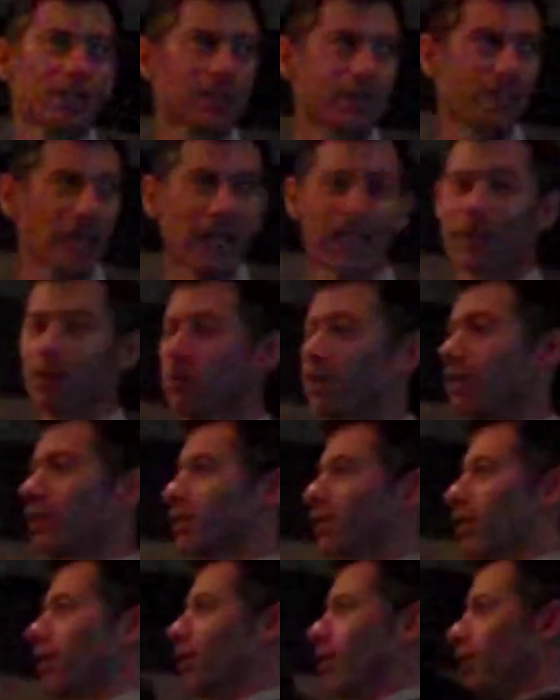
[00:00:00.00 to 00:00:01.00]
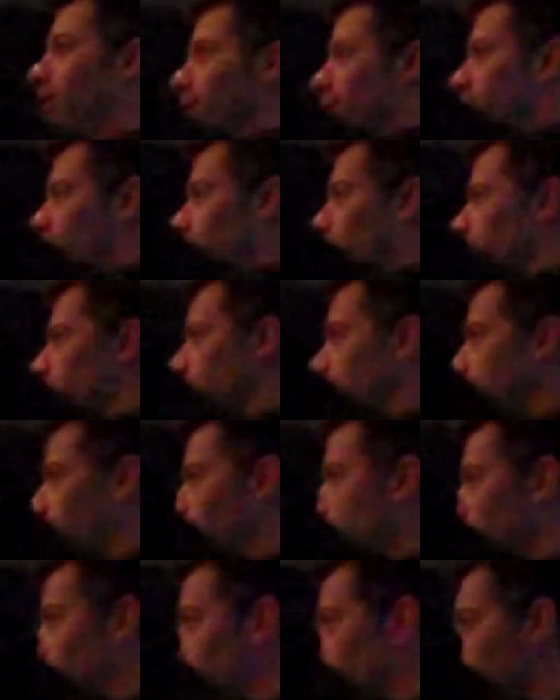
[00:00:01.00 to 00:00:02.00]
second one is the hardest? Raise your
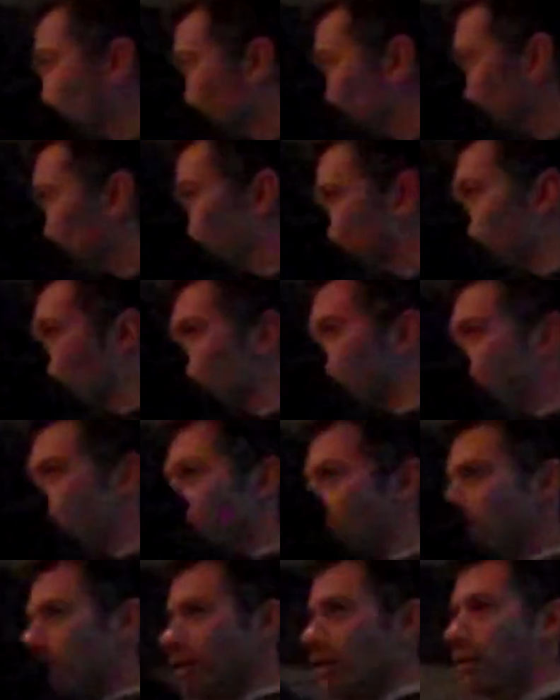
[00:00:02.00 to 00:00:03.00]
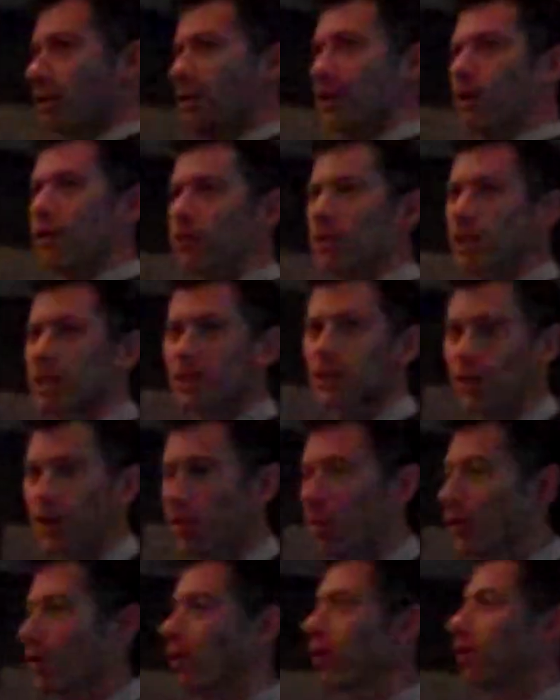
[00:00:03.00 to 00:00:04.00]
hand. Who thinks the
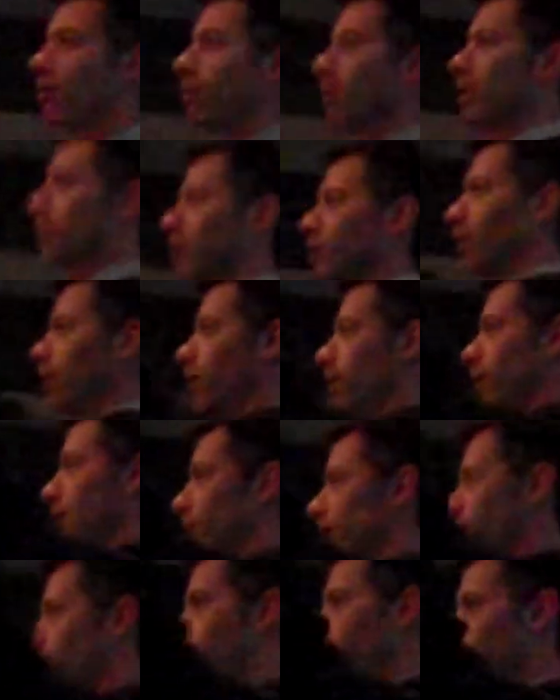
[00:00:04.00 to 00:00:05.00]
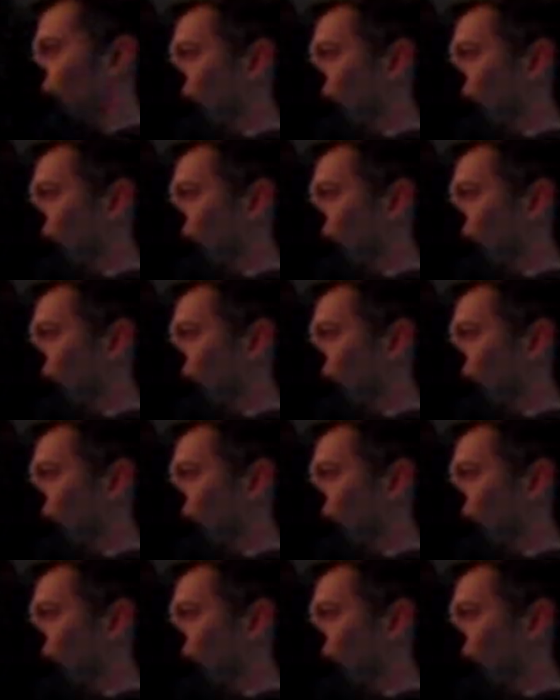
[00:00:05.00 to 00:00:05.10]
third one's the hardest? Raise